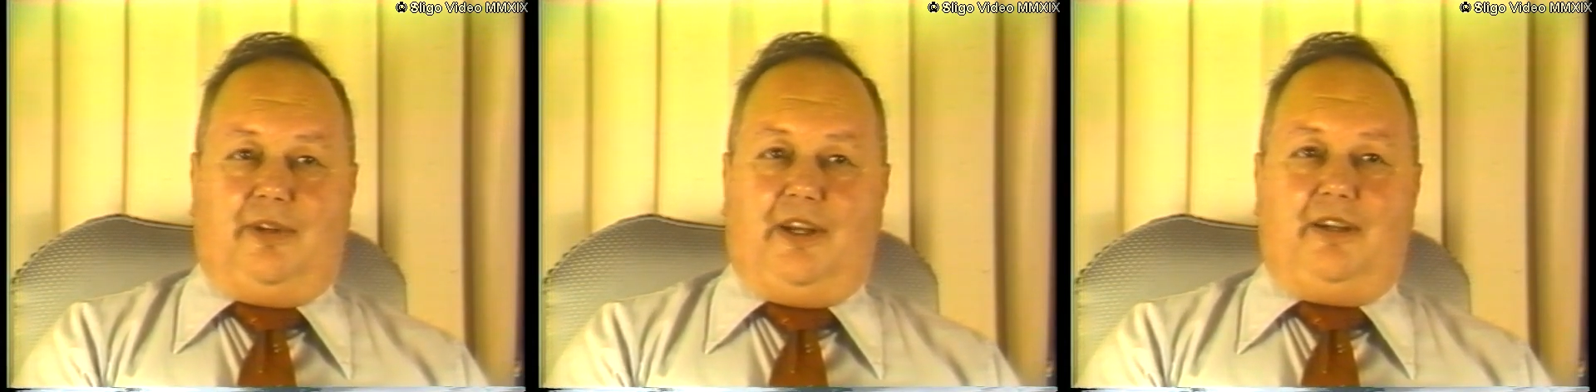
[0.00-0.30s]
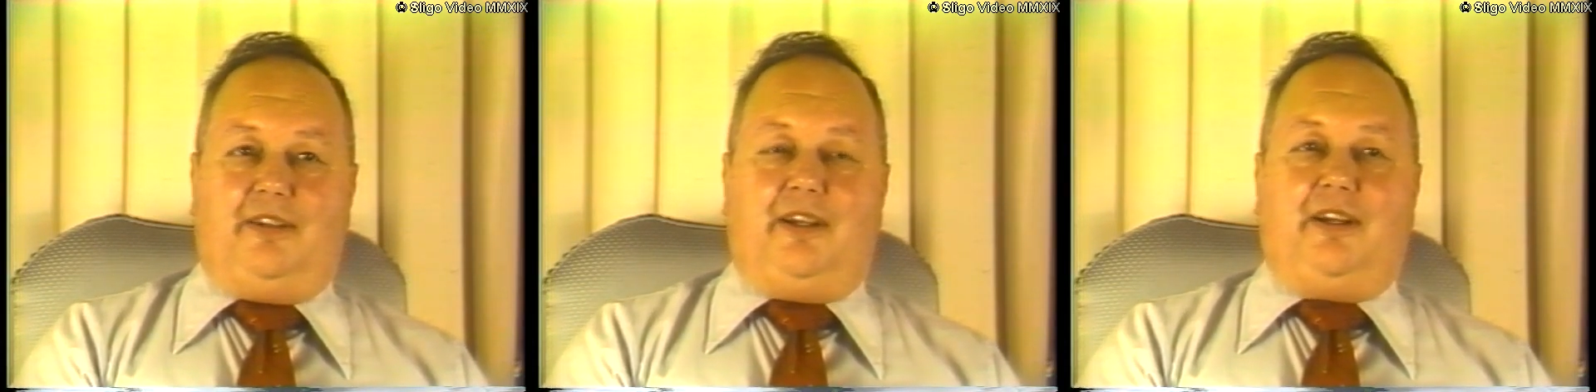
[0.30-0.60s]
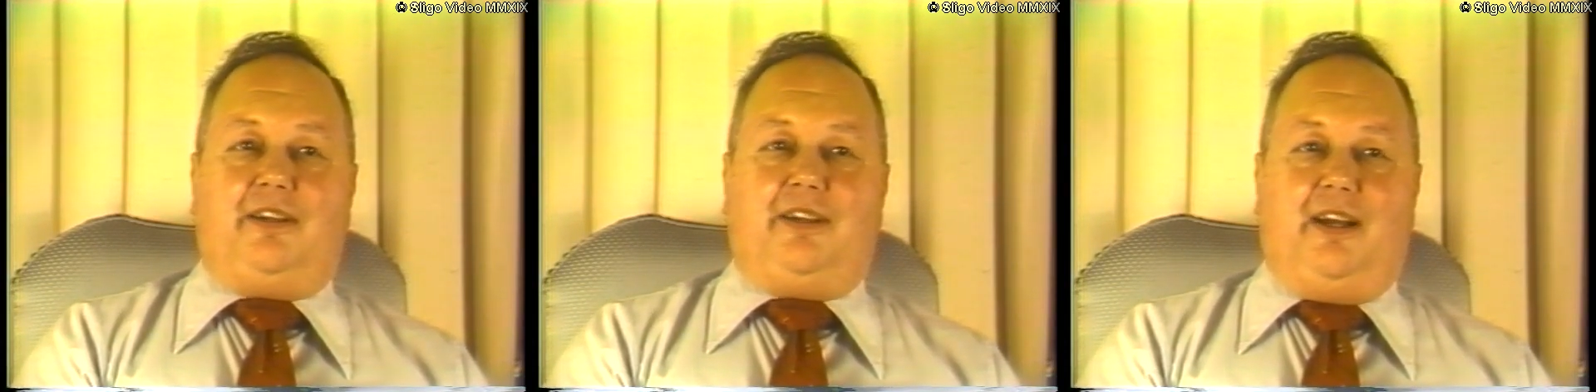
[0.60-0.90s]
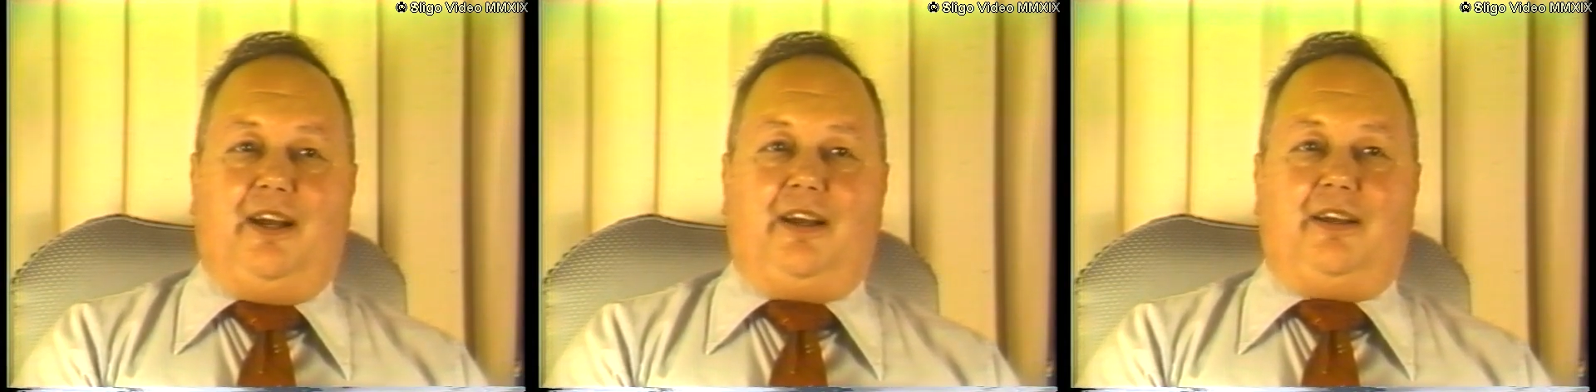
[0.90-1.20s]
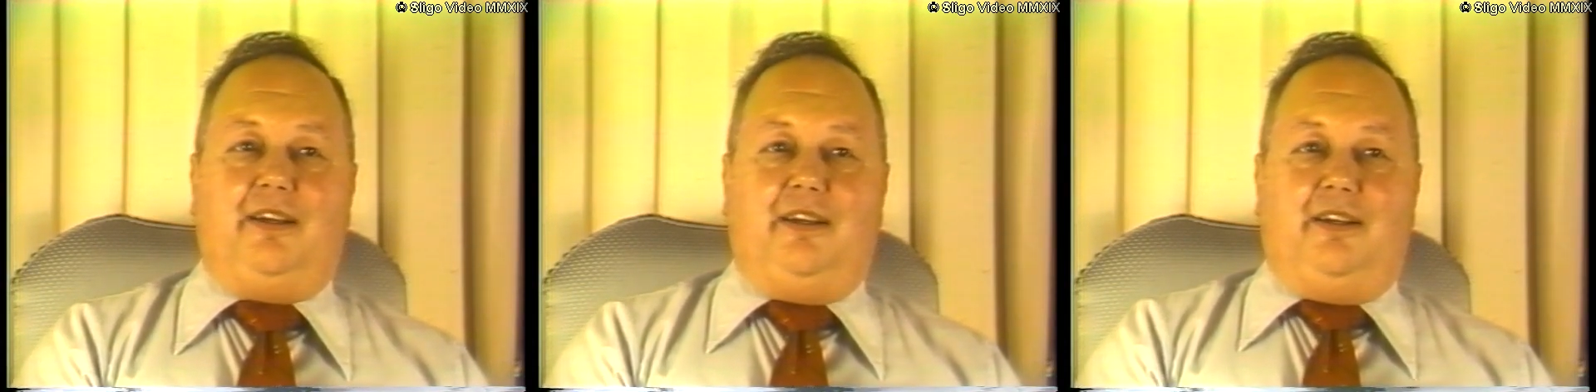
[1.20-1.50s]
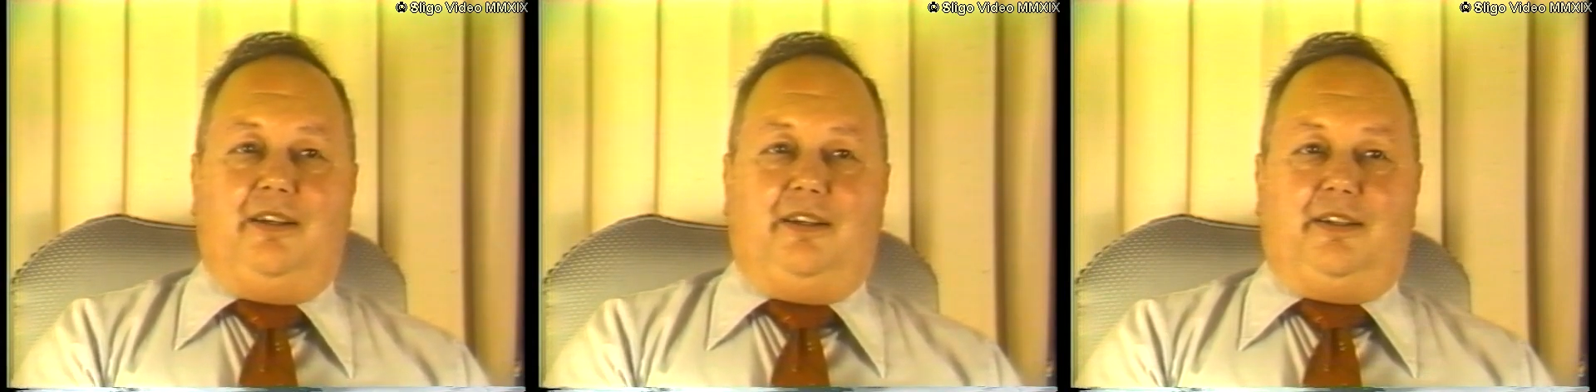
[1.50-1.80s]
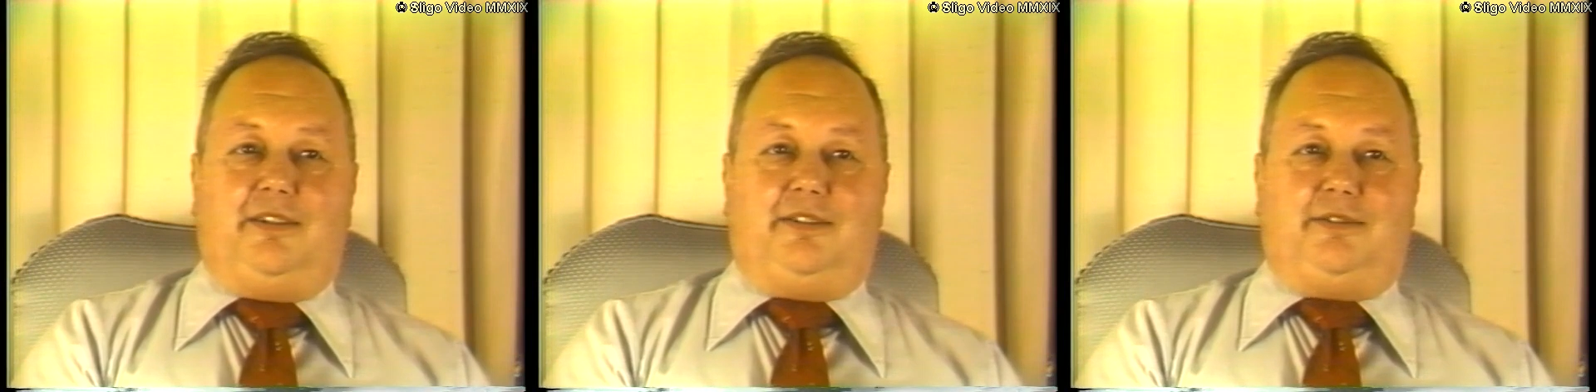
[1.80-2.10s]
late in that attack,
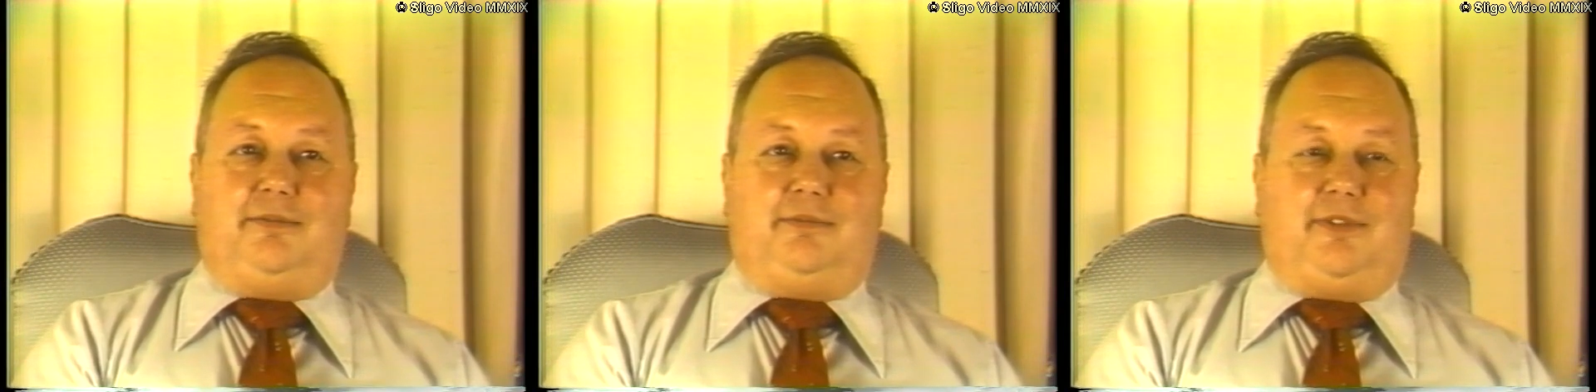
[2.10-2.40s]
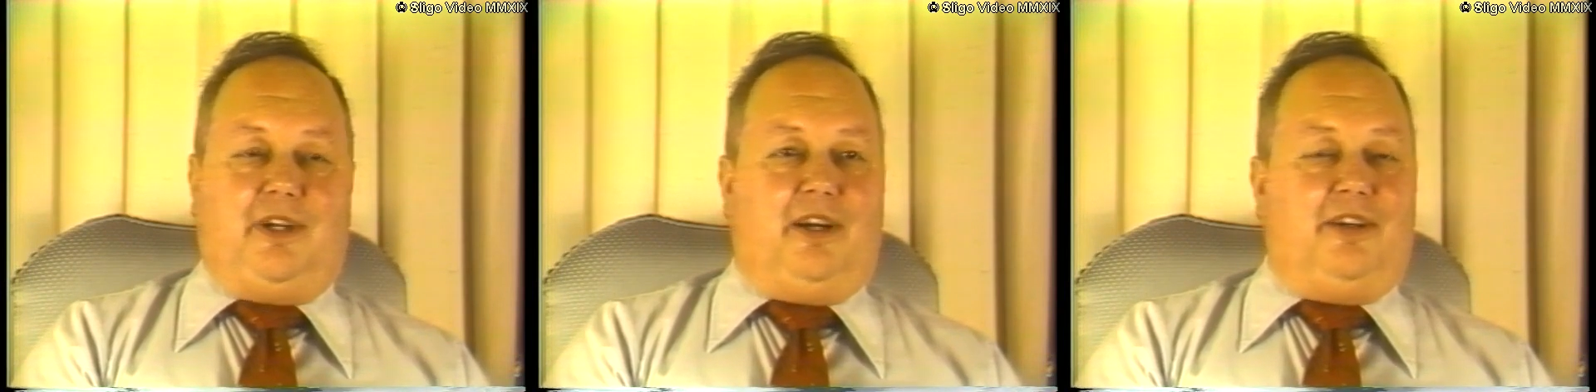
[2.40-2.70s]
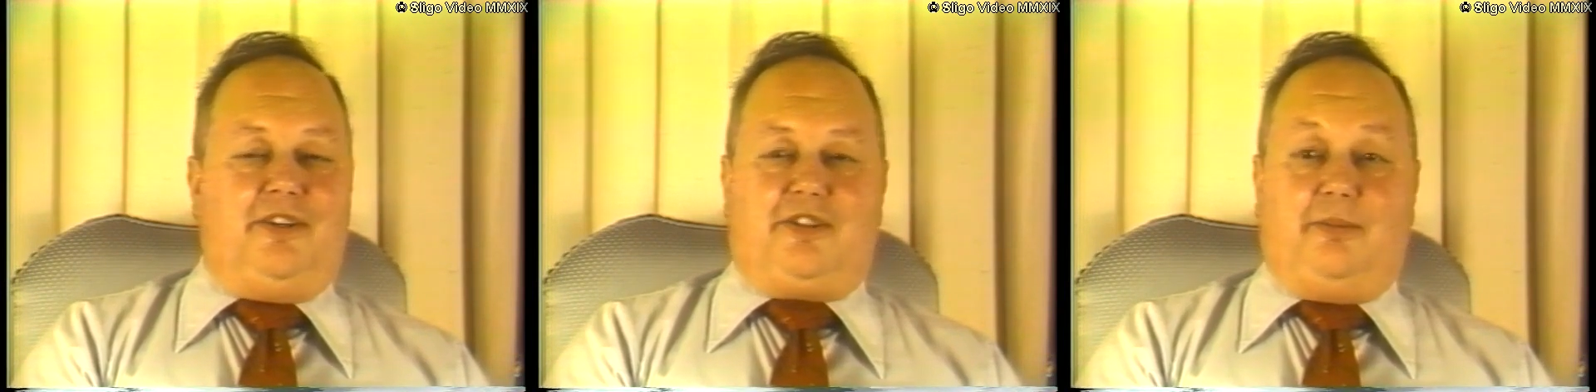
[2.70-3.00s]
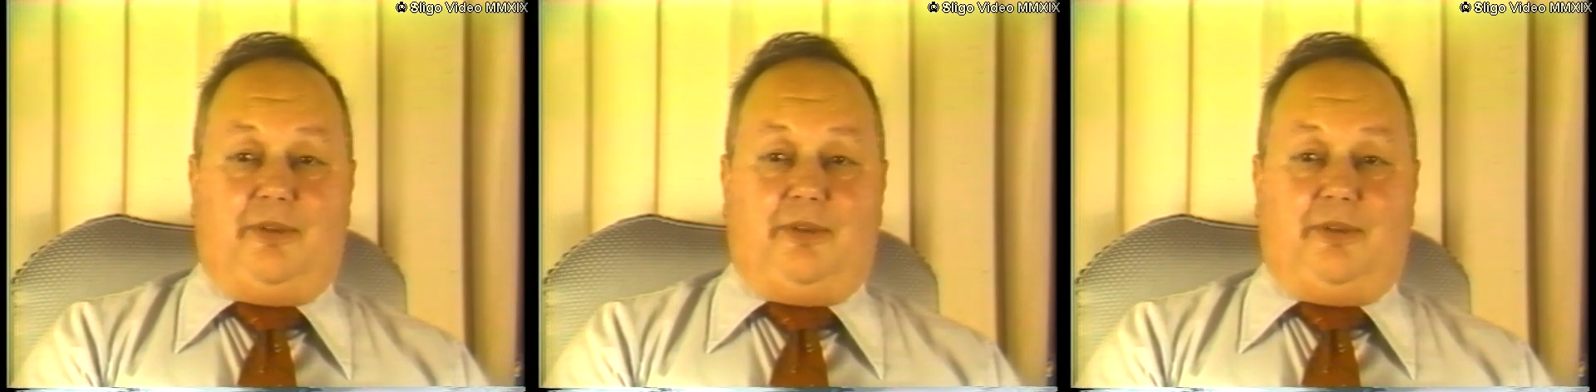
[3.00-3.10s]
golly,